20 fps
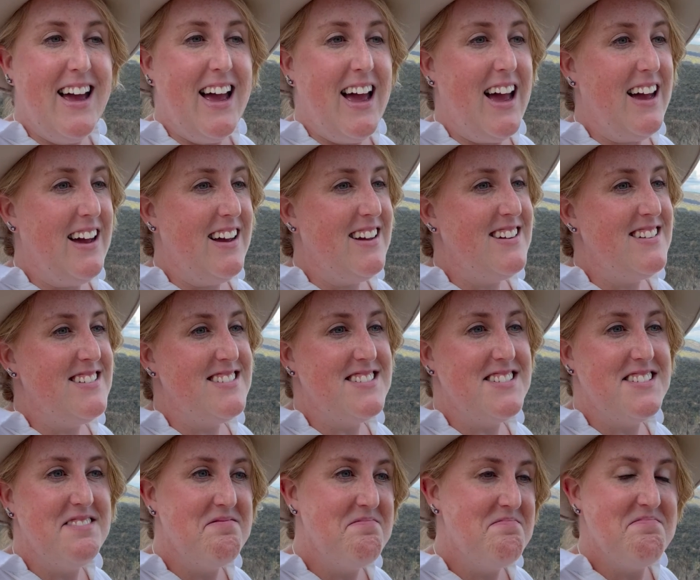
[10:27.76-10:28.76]
and
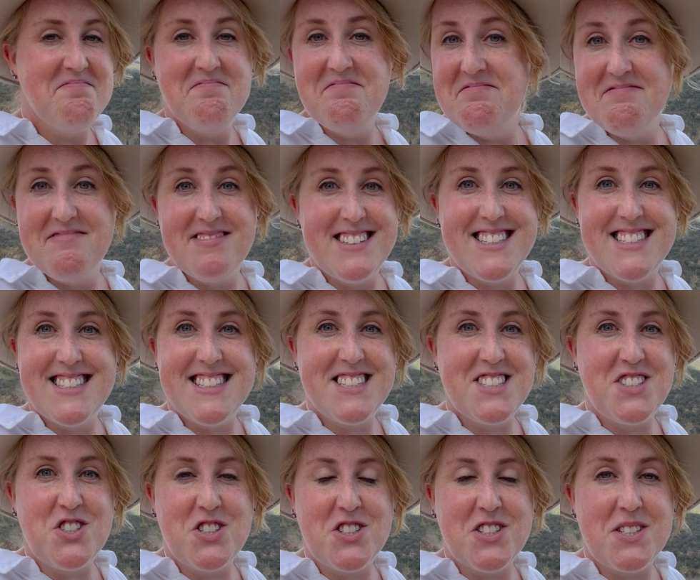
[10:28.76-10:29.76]
this is
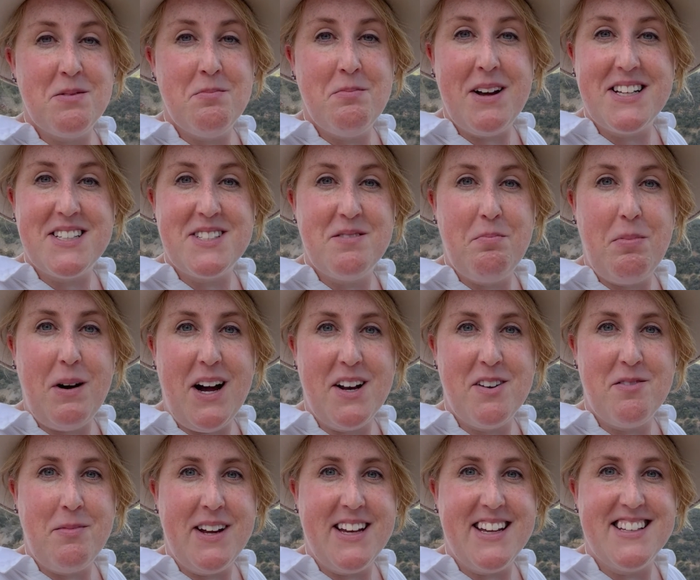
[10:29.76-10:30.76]
just a massive part of
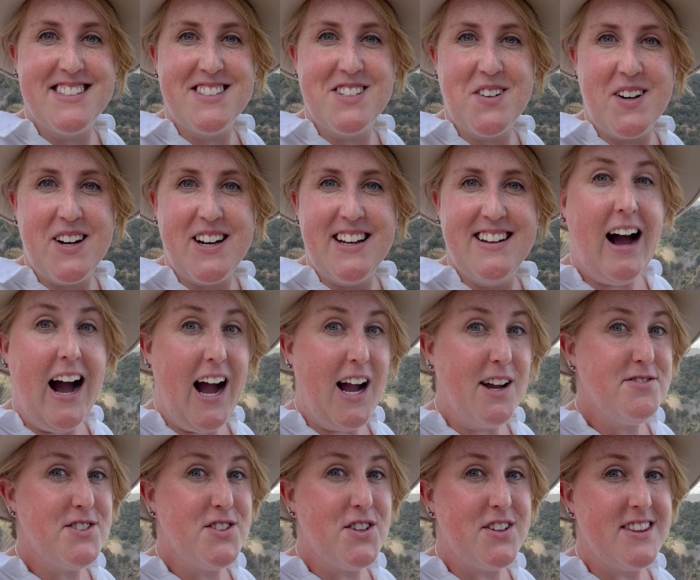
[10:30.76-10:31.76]
my history. I've
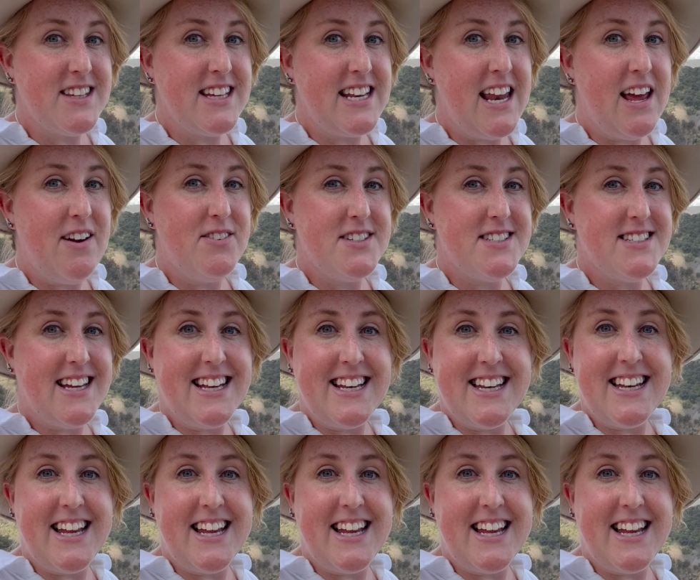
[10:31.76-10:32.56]
certainly never seen it